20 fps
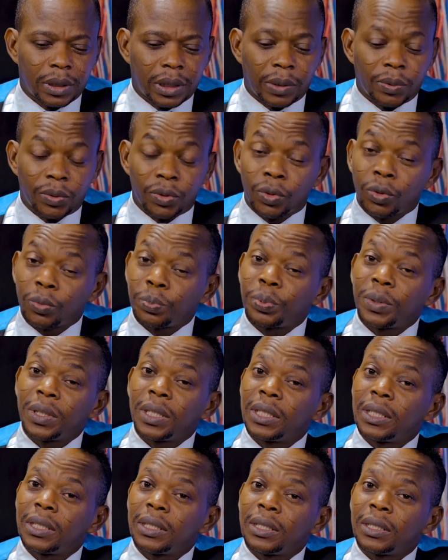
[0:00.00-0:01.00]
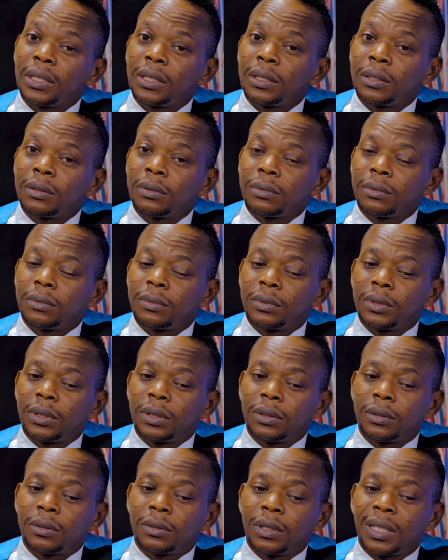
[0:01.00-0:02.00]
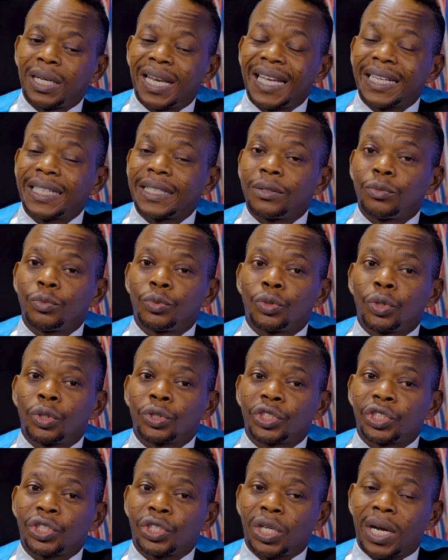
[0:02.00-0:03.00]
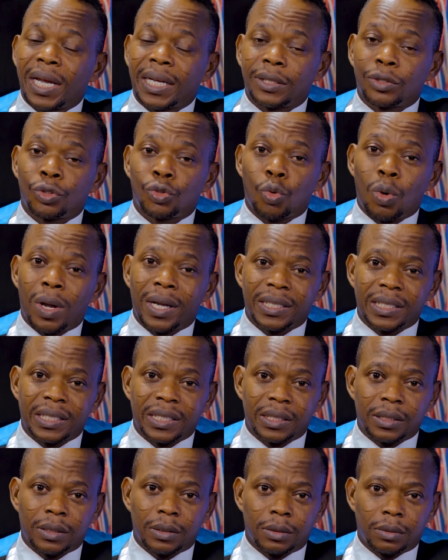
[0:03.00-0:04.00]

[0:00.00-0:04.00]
I was hoping lightning would not strike twice